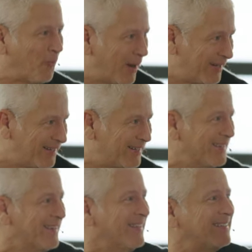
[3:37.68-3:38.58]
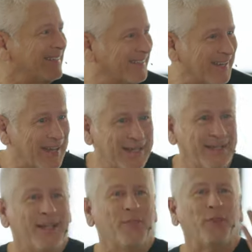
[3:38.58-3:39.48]
waiting to get
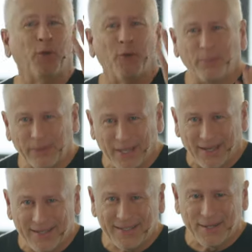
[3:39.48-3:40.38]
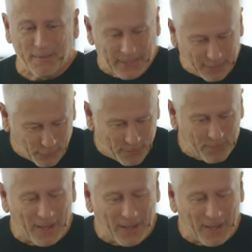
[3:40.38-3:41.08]
the reply. And a minute went